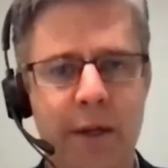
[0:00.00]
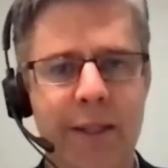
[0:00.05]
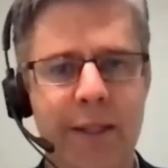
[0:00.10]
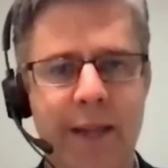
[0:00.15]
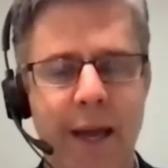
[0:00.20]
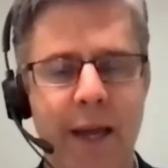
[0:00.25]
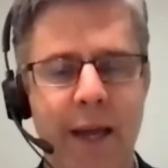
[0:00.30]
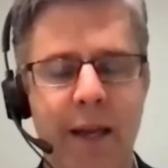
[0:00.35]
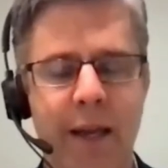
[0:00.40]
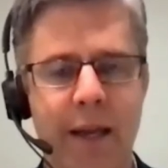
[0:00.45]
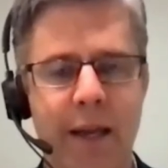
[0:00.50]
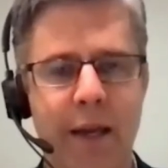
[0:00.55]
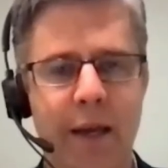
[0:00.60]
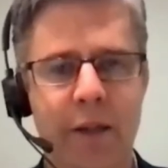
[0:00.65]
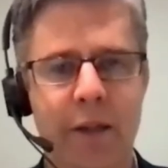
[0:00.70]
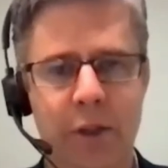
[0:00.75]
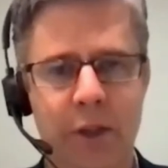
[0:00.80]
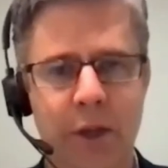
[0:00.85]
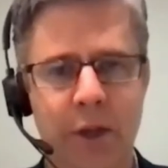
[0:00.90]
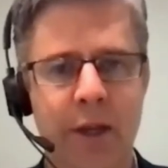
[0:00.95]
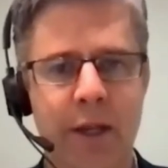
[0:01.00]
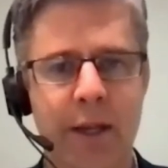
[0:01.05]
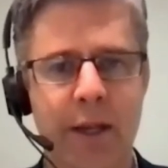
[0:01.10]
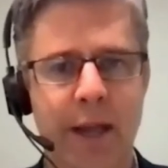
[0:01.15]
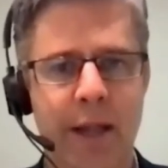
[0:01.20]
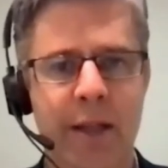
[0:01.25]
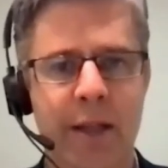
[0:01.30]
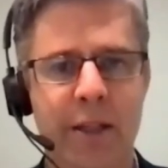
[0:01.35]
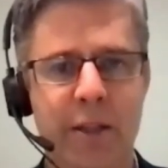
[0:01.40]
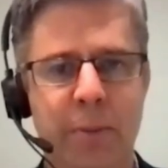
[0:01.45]
to take a journey
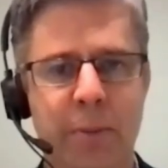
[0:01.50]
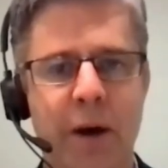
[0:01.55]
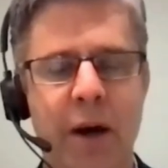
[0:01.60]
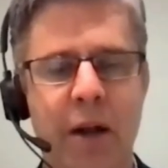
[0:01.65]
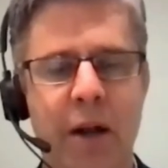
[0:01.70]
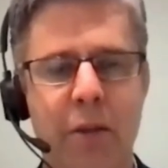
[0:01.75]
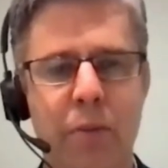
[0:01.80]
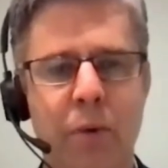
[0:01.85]
down this path?